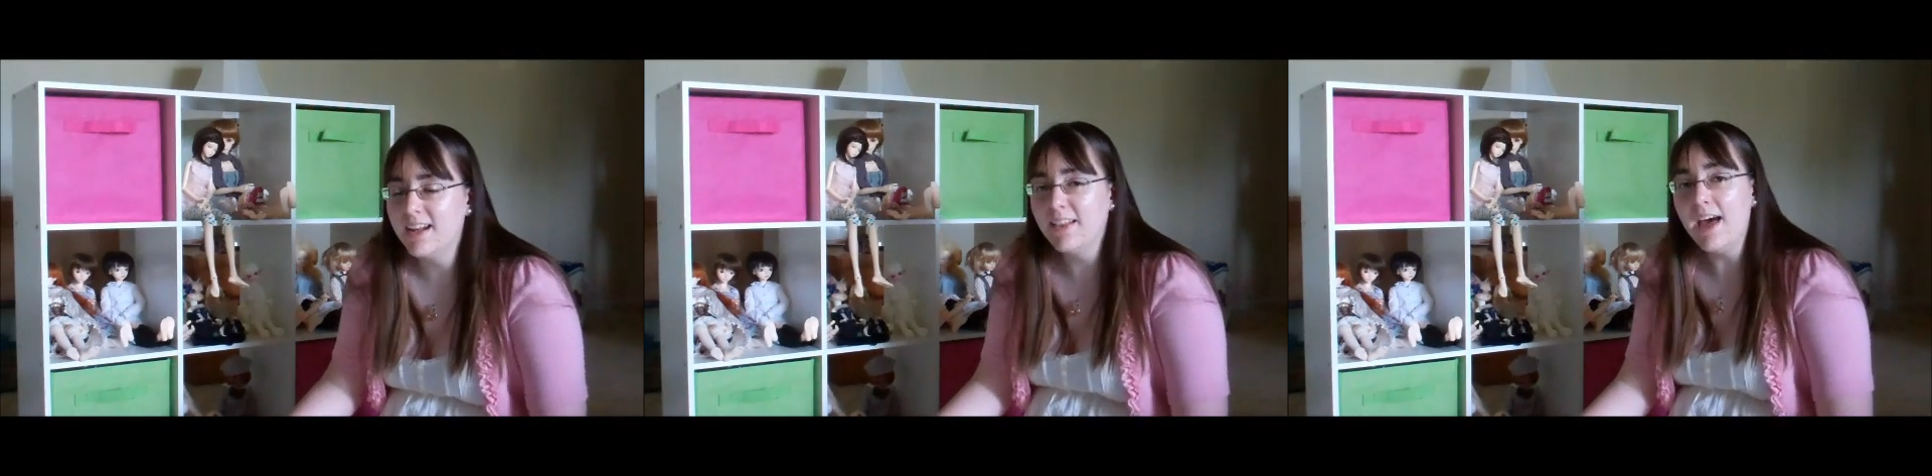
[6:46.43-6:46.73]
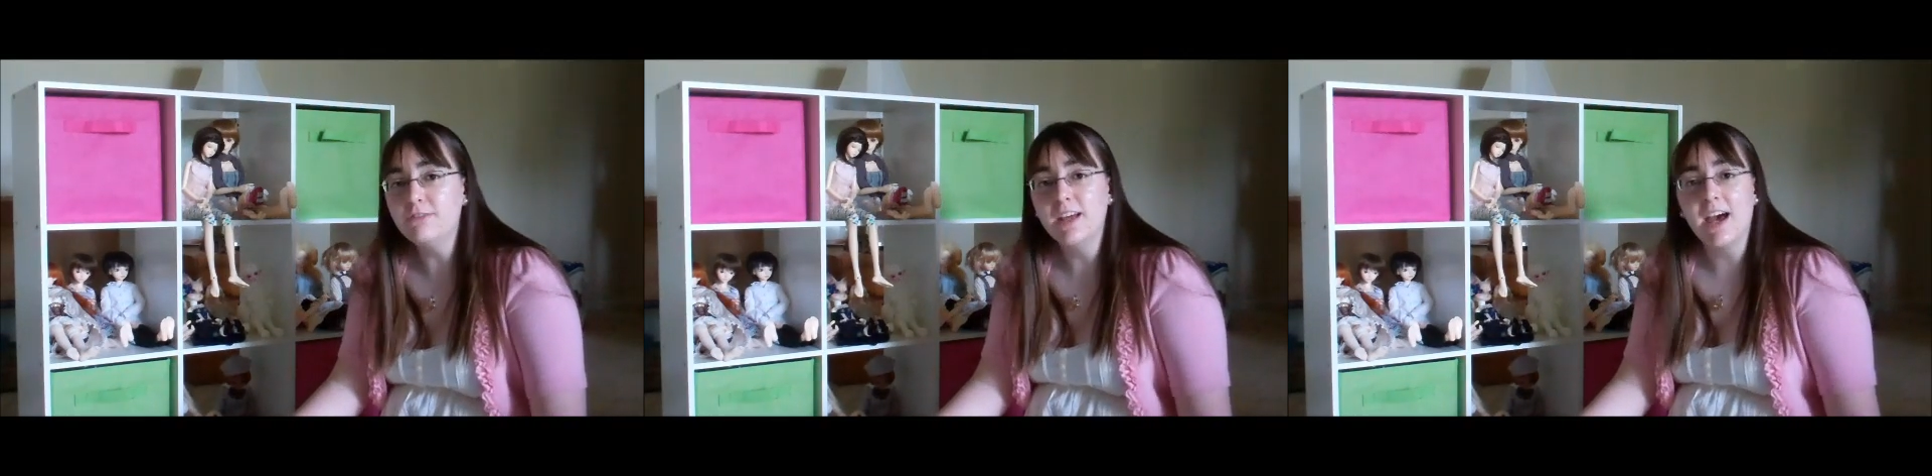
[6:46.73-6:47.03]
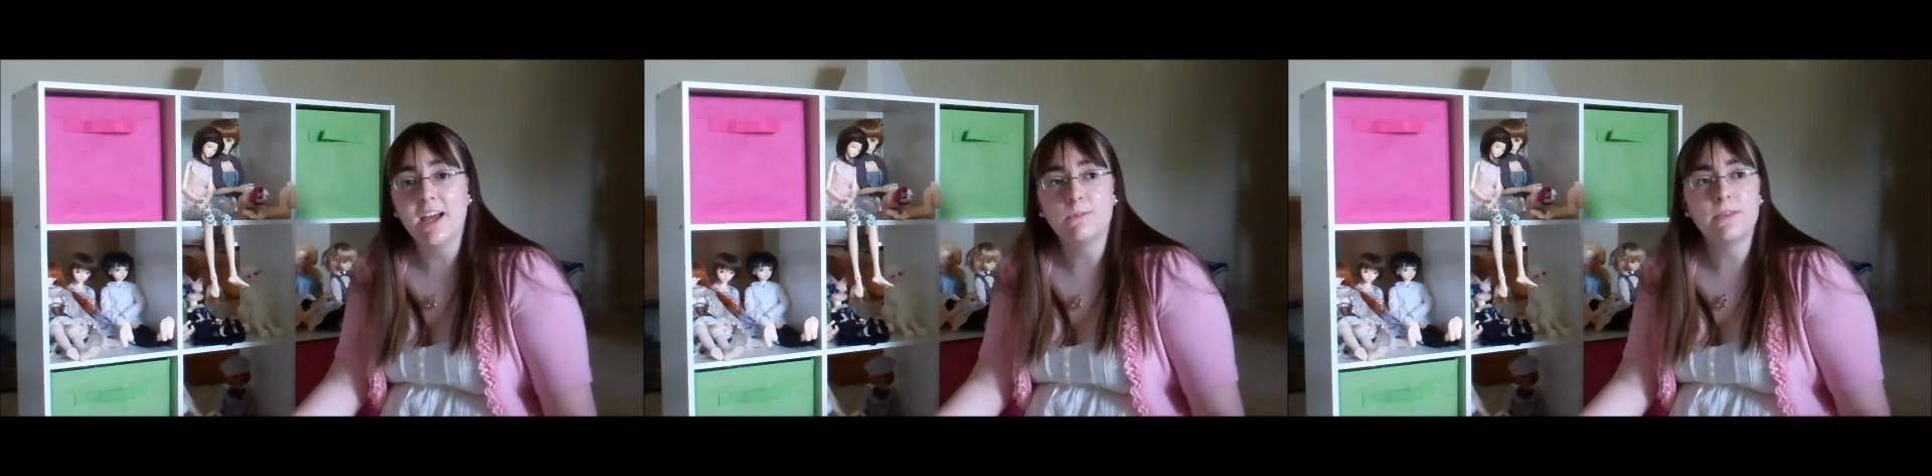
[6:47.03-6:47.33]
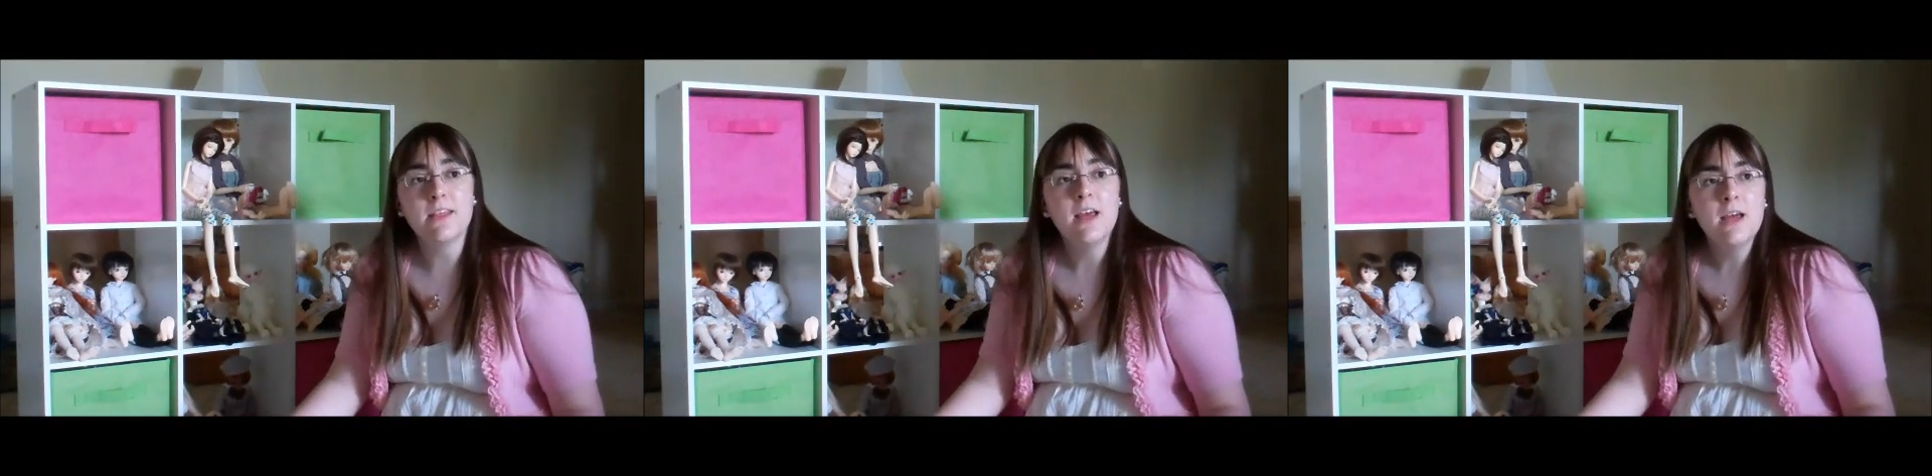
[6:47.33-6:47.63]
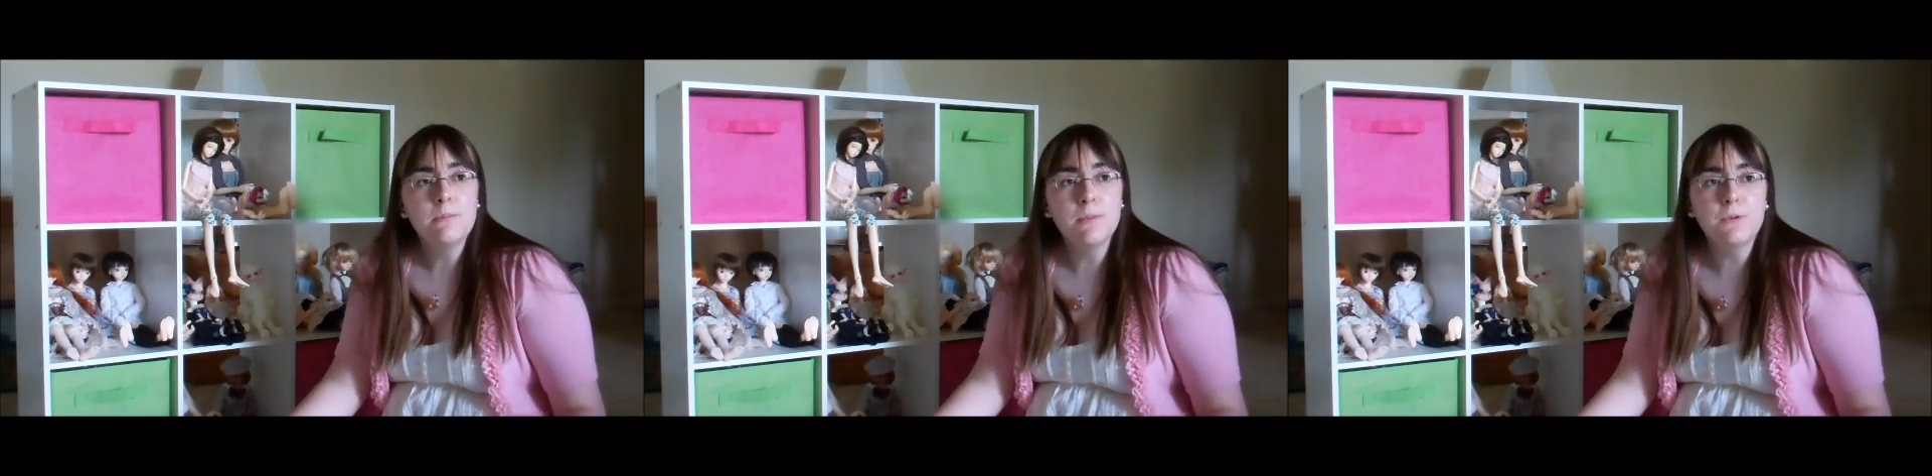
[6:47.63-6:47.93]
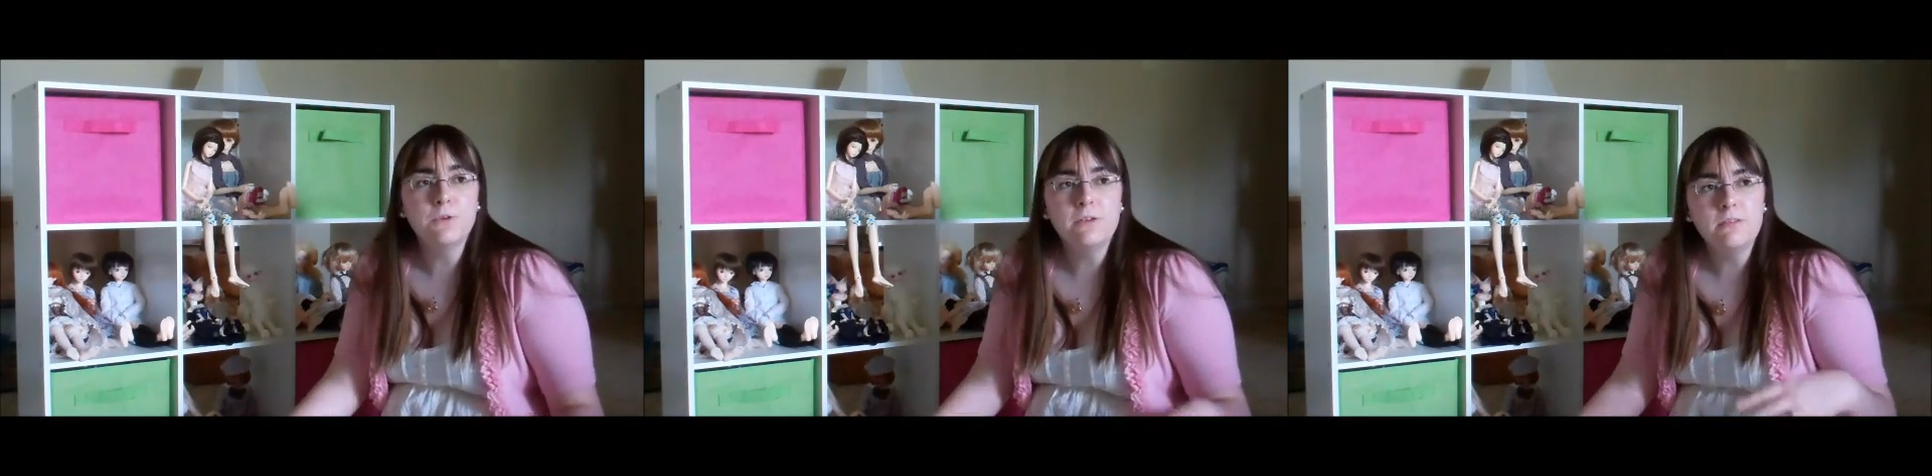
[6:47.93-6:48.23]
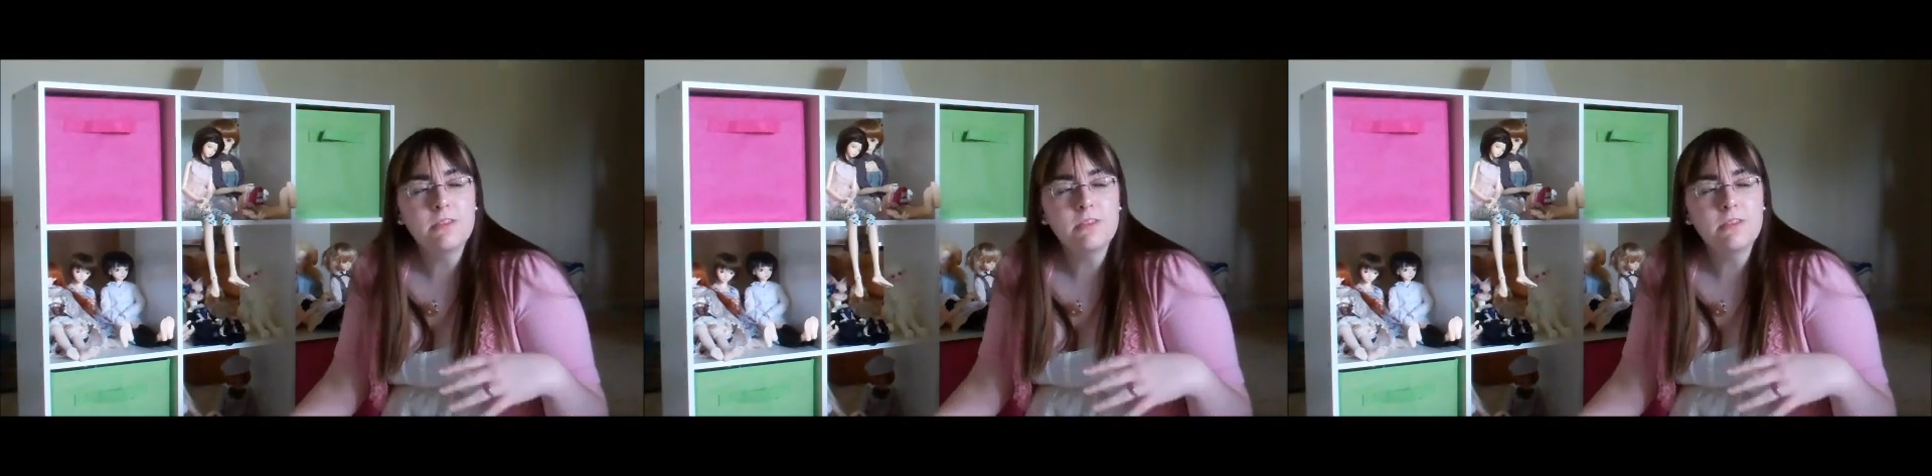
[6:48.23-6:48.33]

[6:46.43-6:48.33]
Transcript: And a lot of times people